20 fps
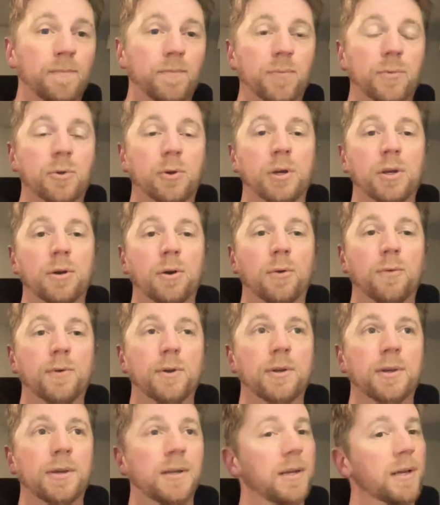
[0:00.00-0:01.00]
During COVID.
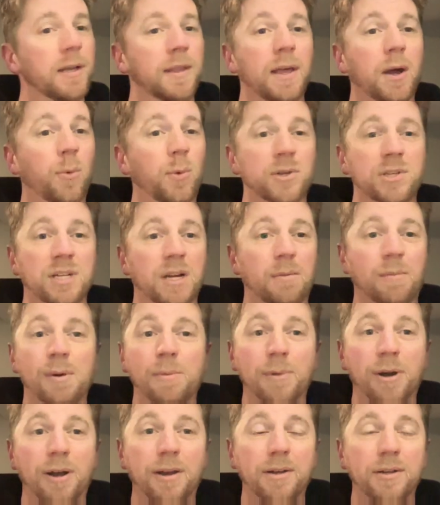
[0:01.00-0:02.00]
That wasn't on my
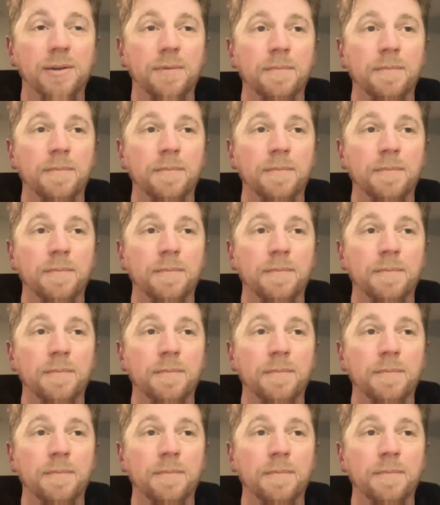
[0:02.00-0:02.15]
mind.